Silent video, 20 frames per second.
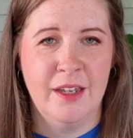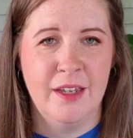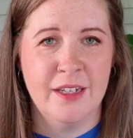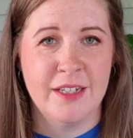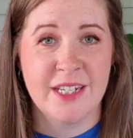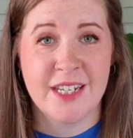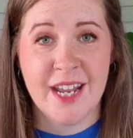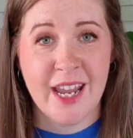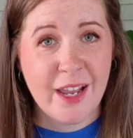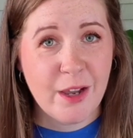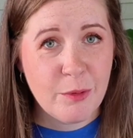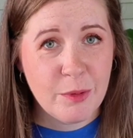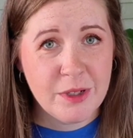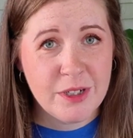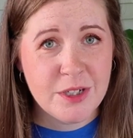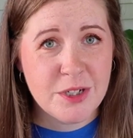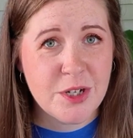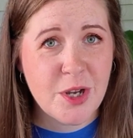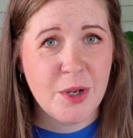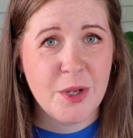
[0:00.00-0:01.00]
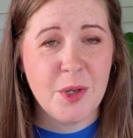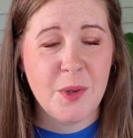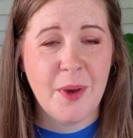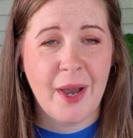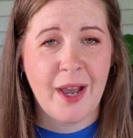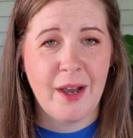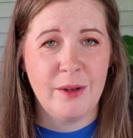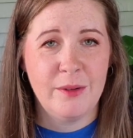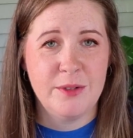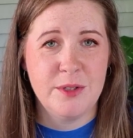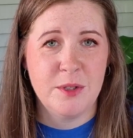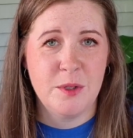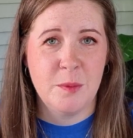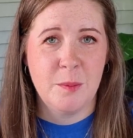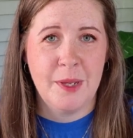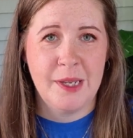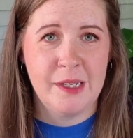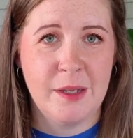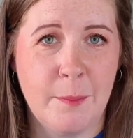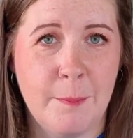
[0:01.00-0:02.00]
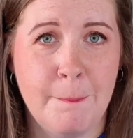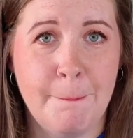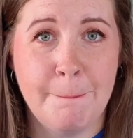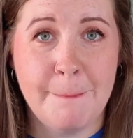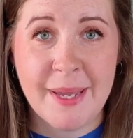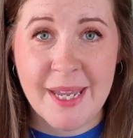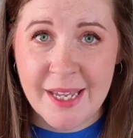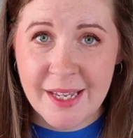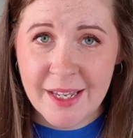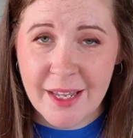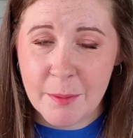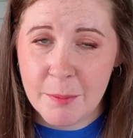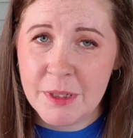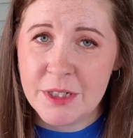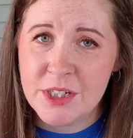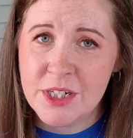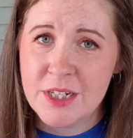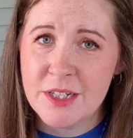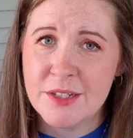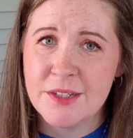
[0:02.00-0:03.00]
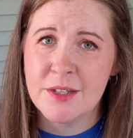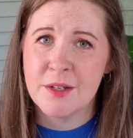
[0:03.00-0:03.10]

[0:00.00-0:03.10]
Today I want to show you how to make big images